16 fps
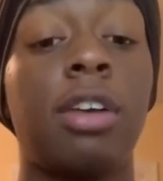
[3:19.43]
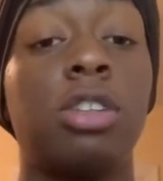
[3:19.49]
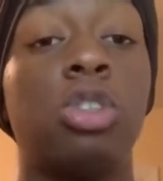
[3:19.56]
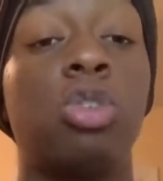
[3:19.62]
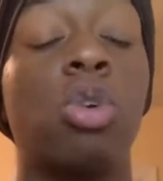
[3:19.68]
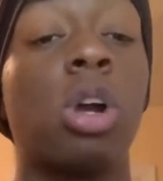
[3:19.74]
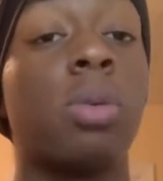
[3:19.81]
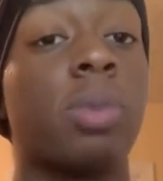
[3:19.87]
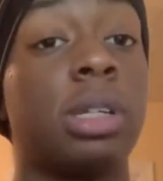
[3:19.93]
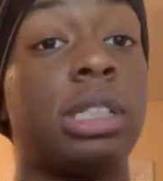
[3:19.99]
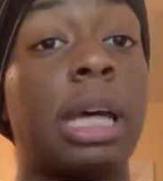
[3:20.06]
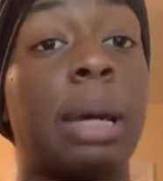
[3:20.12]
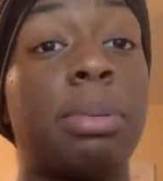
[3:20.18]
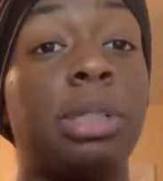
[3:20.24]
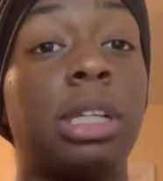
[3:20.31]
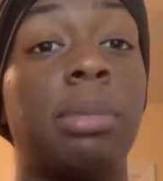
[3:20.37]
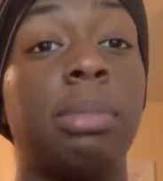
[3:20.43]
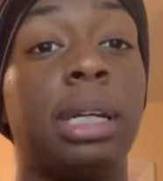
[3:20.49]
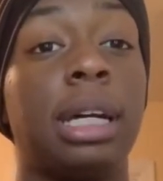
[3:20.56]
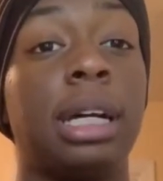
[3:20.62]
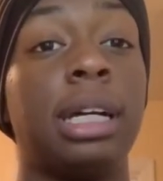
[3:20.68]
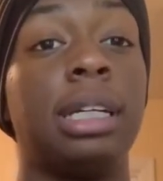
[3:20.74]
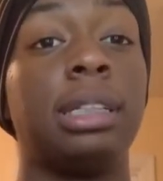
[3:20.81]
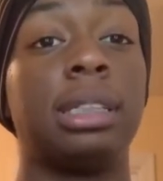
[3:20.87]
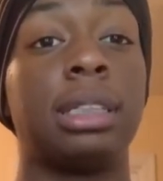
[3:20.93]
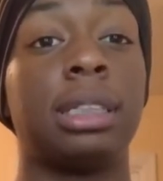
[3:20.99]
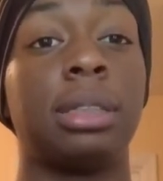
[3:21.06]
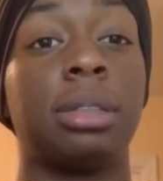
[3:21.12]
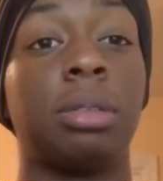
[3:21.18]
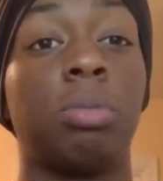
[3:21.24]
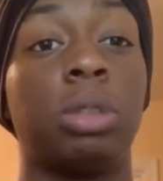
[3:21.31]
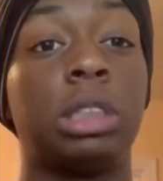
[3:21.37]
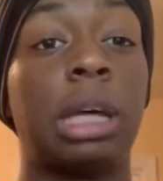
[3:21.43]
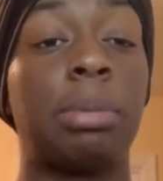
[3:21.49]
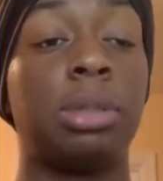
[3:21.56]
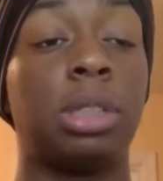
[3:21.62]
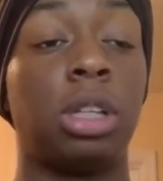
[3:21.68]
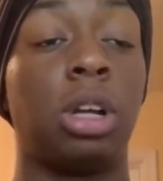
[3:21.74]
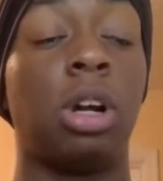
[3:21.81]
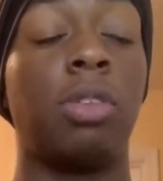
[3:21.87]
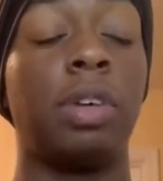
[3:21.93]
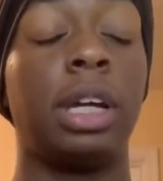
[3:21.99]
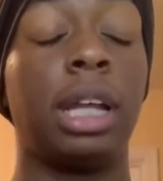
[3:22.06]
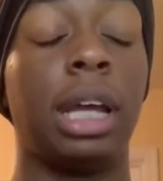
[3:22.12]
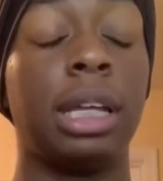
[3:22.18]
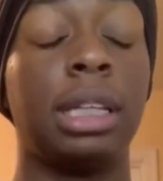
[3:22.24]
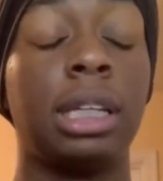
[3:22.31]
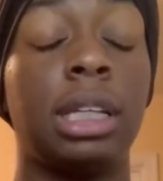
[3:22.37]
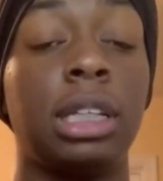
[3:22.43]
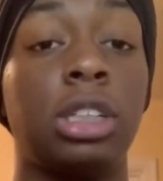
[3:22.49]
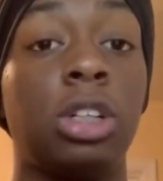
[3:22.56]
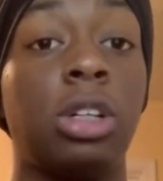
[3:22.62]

during reception because reception, you're over here like this.